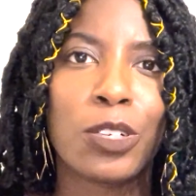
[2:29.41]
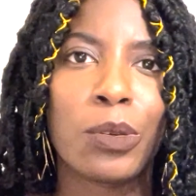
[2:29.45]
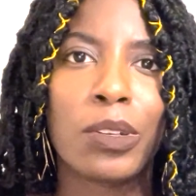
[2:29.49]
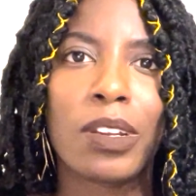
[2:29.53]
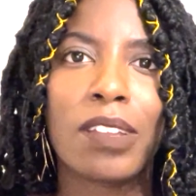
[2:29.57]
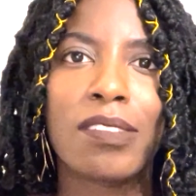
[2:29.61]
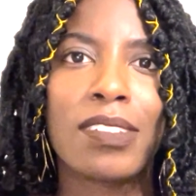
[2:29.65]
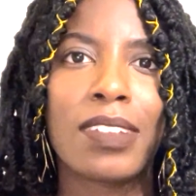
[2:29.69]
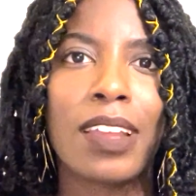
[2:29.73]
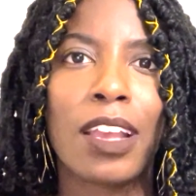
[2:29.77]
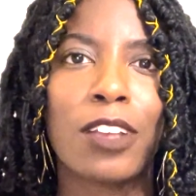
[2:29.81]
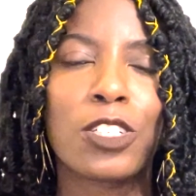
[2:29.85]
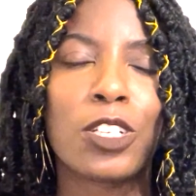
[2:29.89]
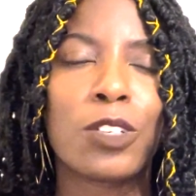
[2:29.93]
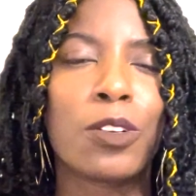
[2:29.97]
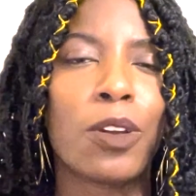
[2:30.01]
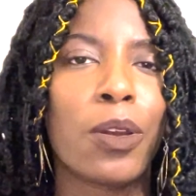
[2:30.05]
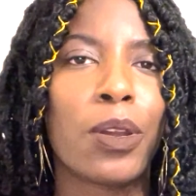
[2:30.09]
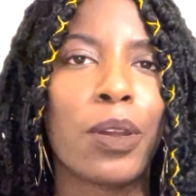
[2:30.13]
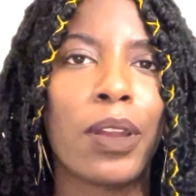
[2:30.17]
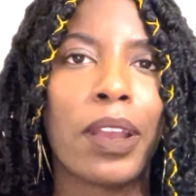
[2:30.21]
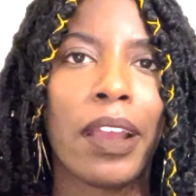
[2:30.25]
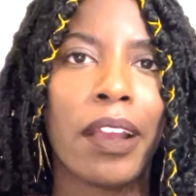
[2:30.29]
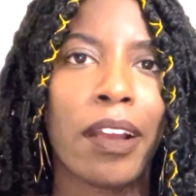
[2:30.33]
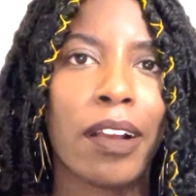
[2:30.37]
It doesn't actually grow
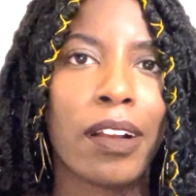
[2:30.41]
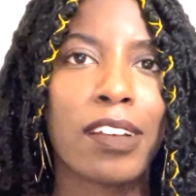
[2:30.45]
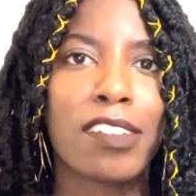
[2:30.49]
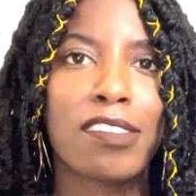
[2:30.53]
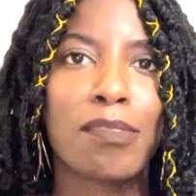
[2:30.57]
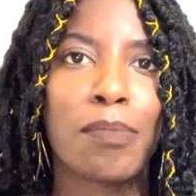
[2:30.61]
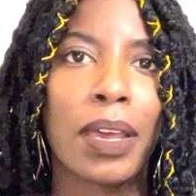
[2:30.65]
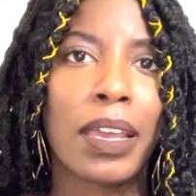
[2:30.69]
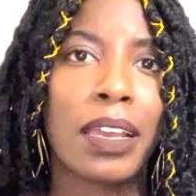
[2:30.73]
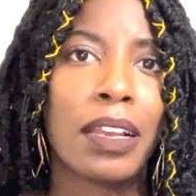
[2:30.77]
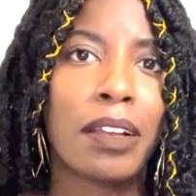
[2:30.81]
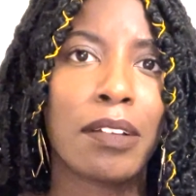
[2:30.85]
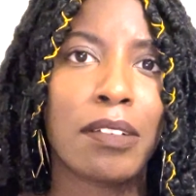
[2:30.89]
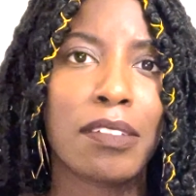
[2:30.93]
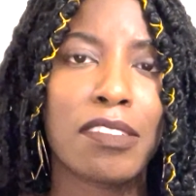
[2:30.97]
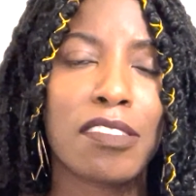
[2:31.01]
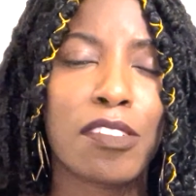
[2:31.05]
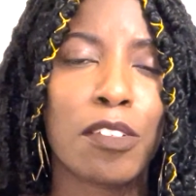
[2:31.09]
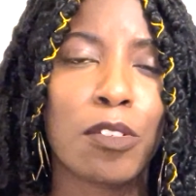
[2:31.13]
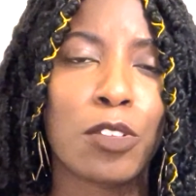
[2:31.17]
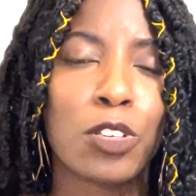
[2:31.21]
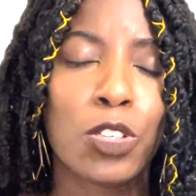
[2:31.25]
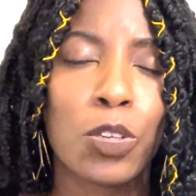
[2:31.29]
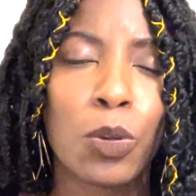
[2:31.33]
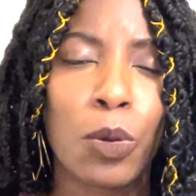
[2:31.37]
your hair because my hair is
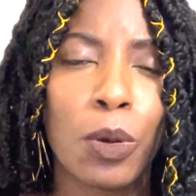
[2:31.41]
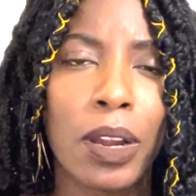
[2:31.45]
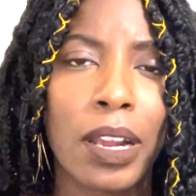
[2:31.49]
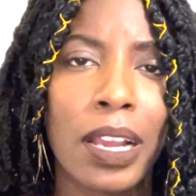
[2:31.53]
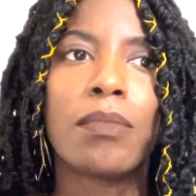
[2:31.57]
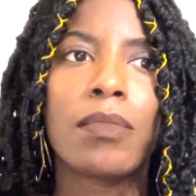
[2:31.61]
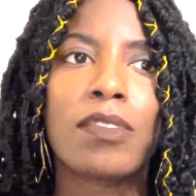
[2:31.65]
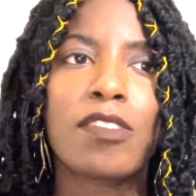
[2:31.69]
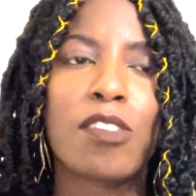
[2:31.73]
still short.